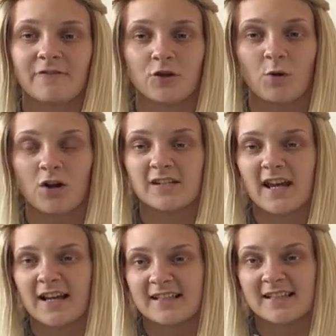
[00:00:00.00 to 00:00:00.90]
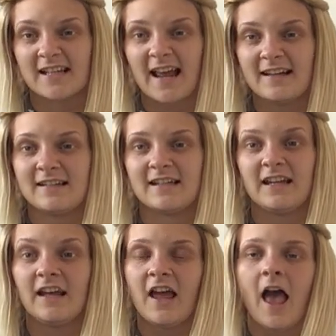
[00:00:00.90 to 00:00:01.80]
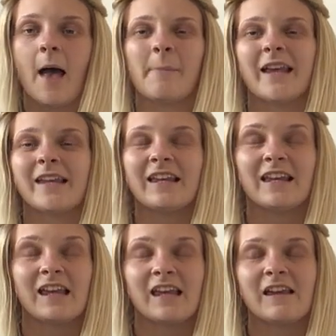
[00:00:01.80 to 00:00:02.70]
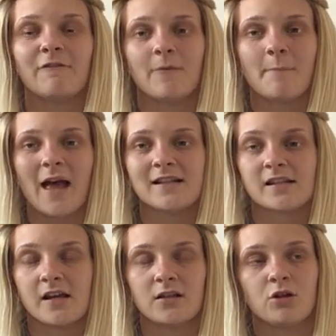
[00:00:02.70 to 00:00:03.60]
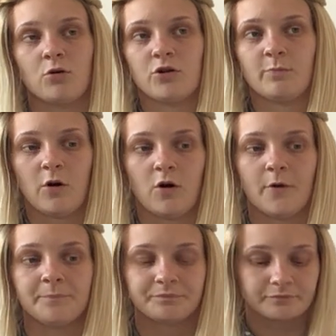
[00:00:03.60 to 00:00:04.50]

If you want to extend it and make it even better, you could put,